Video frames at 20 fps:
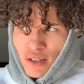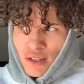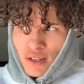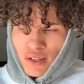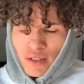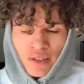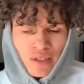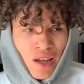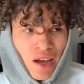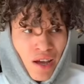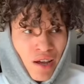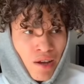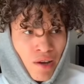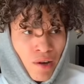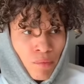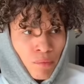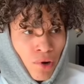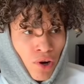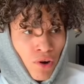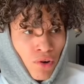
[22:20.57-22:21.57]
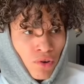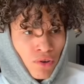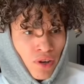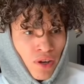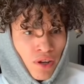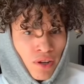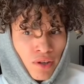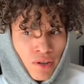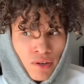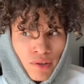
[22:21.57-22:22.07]
Nah, bro.
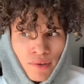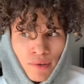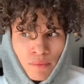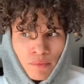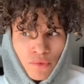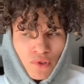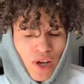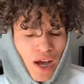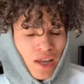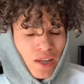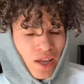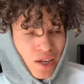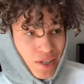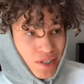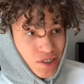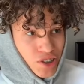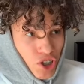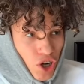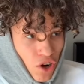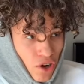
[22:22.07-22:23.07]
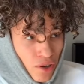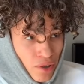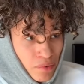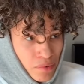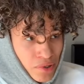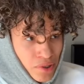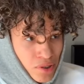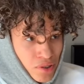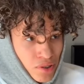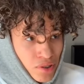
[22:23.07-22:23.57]
Um, uh, you got Lucky Charms?
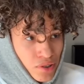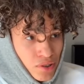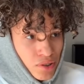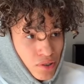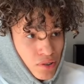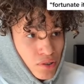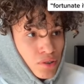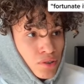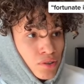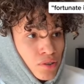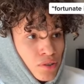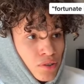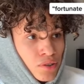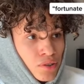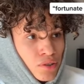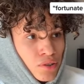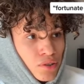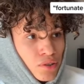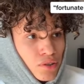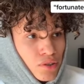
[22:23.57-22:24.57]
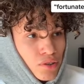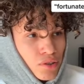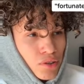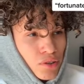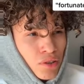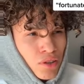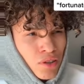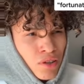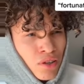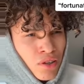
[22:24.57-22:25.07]
We got Fortunate Items.
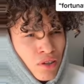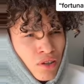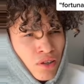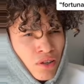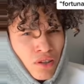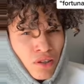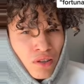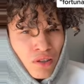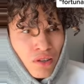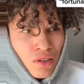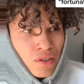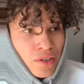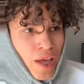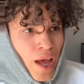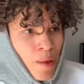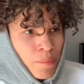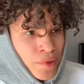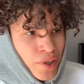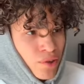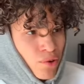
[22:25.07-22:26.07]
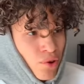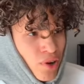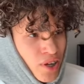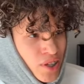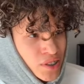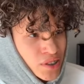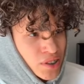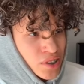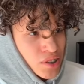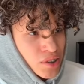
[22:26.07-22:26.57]
Captain Crunch?
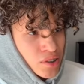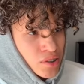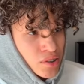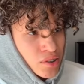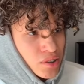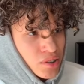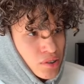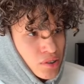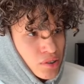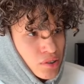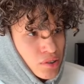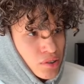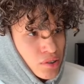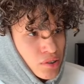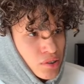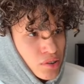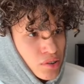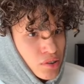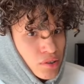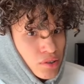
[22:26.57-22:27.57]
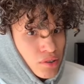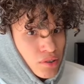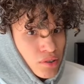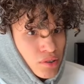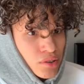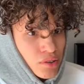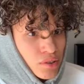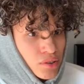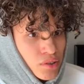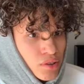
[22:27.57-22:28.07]
We got Pirate Munch.
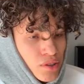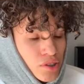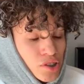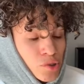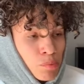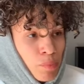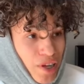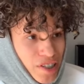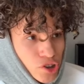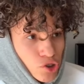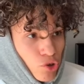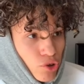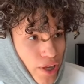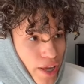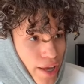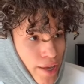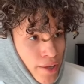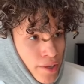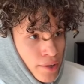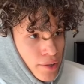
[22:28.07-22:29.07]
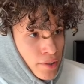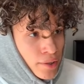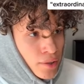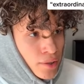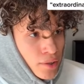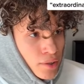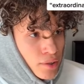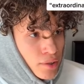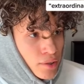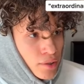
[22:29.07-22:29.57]
Special K? We
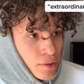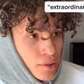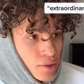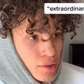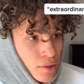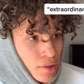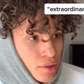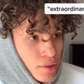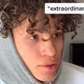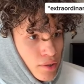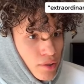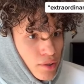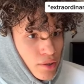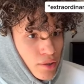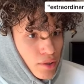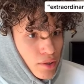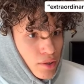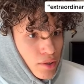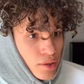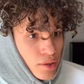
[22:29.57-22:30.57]
got Extraordinary C.